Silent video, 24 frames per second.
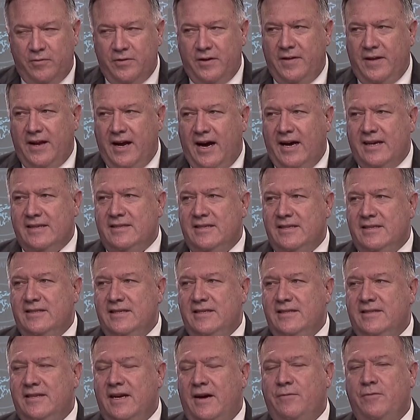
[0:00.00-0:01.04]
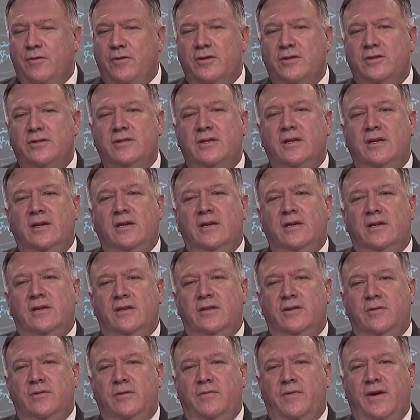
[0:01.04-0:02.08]
in the ICC's efforts
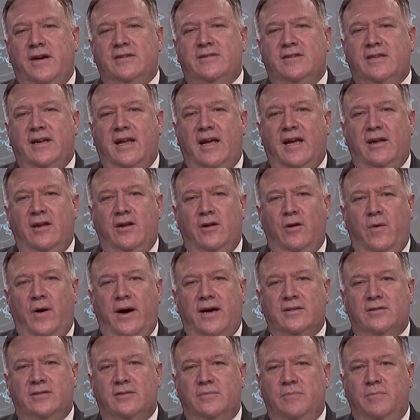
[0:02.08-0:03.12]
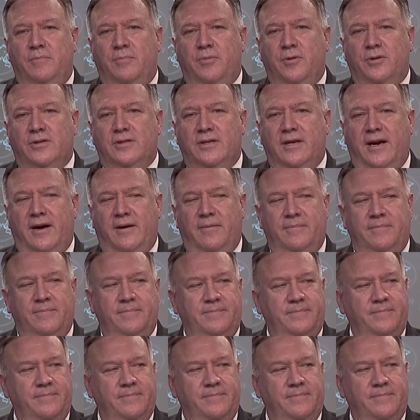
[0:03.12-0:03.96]
to investigate U.S. personnel.